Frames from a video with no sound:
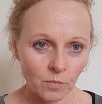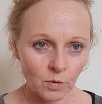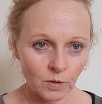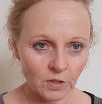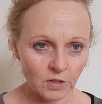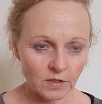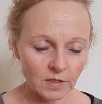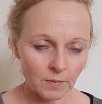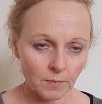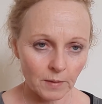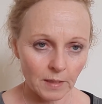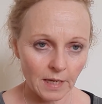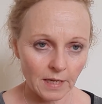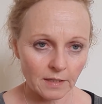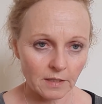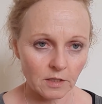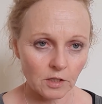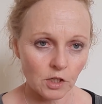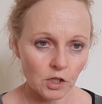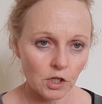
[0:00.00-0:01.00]
which
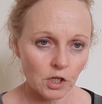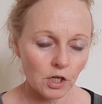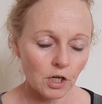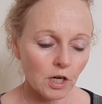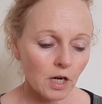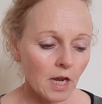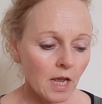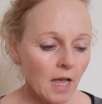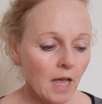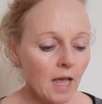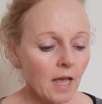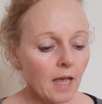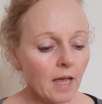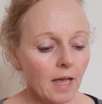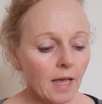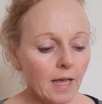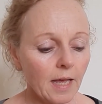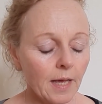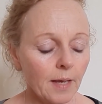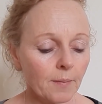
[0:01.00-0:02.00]
stimulates your
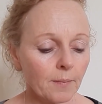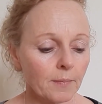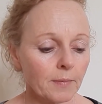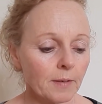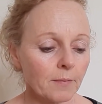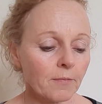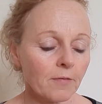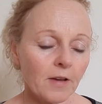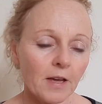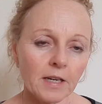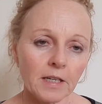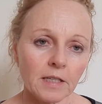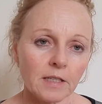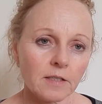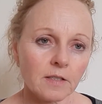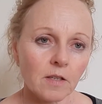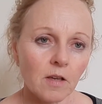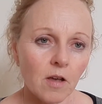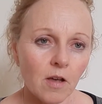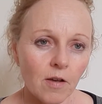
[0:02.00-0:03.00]

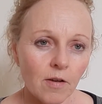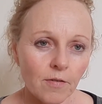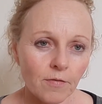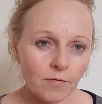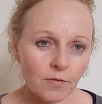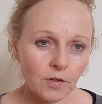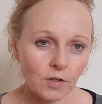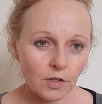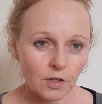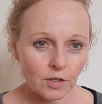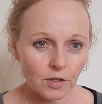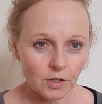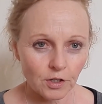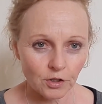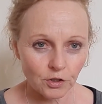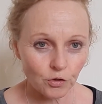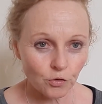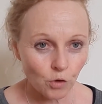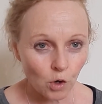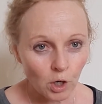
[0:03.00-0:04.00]
lymphatics of your
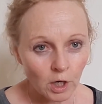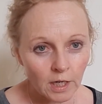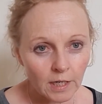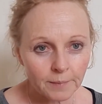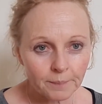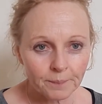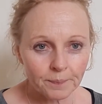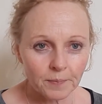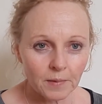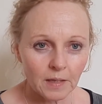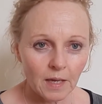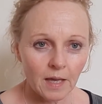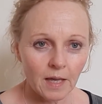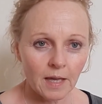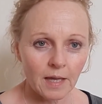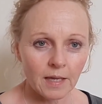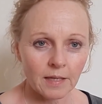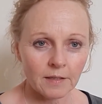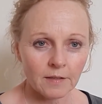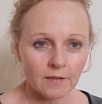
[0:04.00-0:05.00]
trunk,
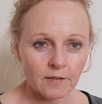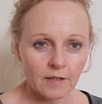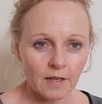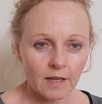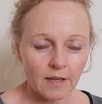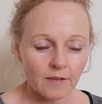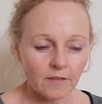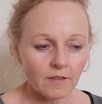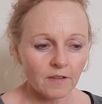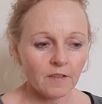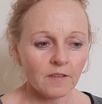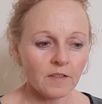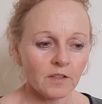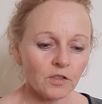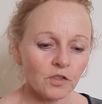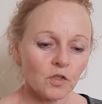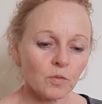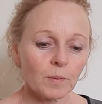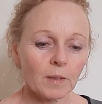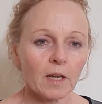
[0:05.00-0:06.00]
and it's
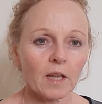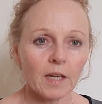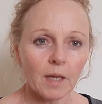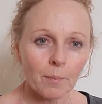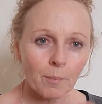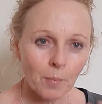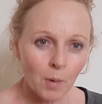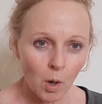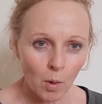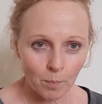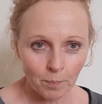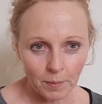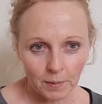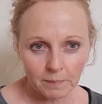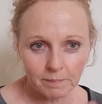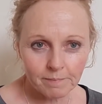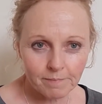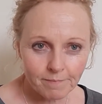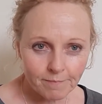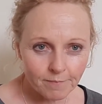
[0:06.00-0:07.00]
considered to be like a pump
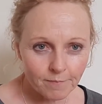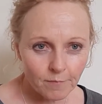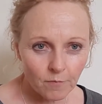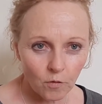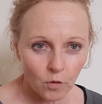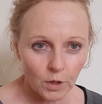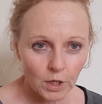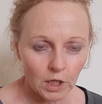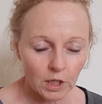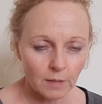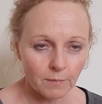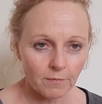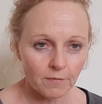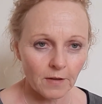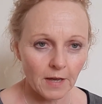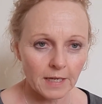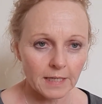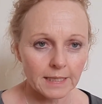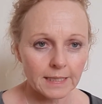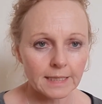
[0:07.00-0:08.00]
for your
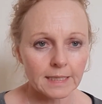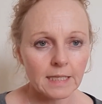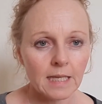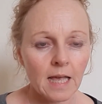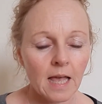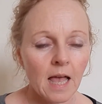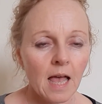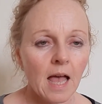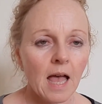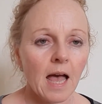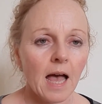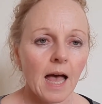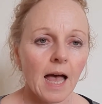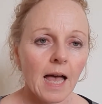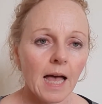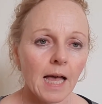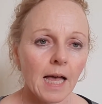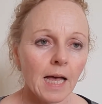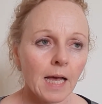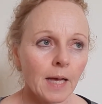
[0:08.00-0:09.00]
lymphatics.
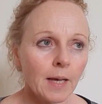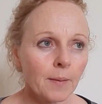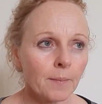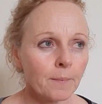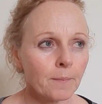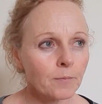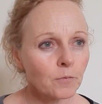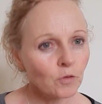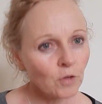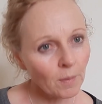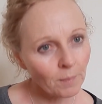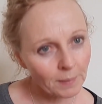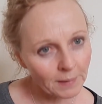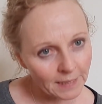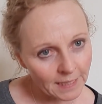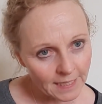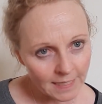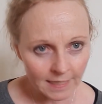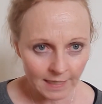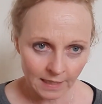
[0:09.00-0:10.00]

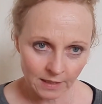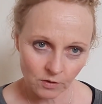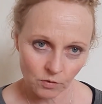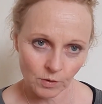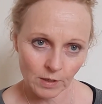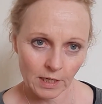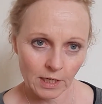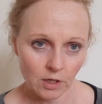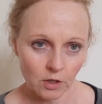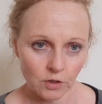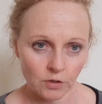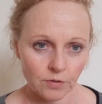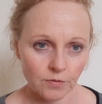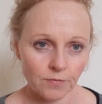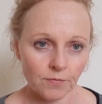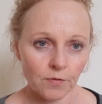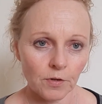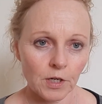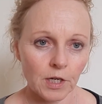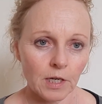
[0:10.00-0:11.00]
Trampolining is really good
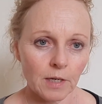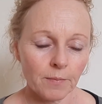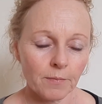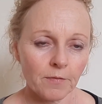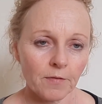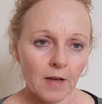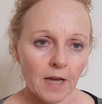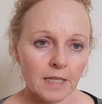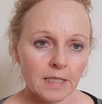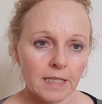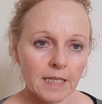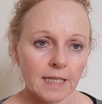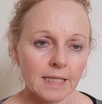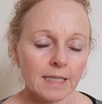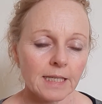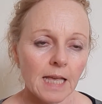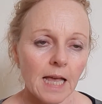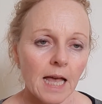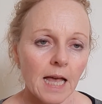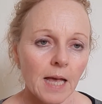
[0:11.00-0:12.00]
for your lymphatics.
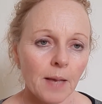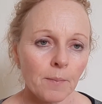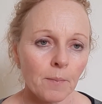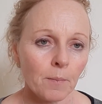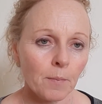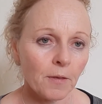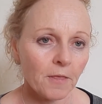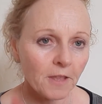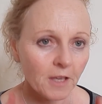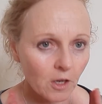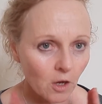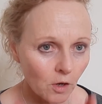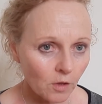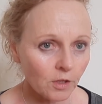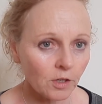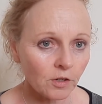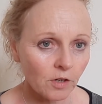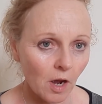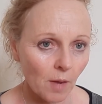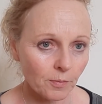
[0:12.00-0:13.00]
But the
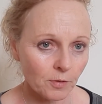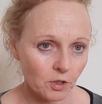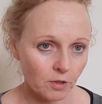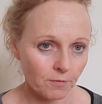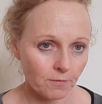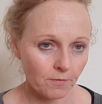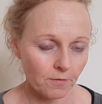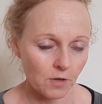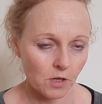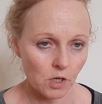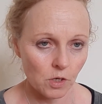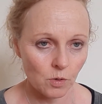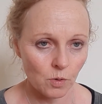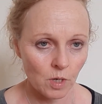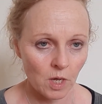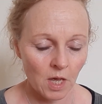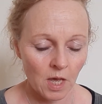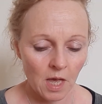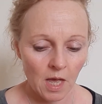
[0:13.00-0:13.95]
other option for you,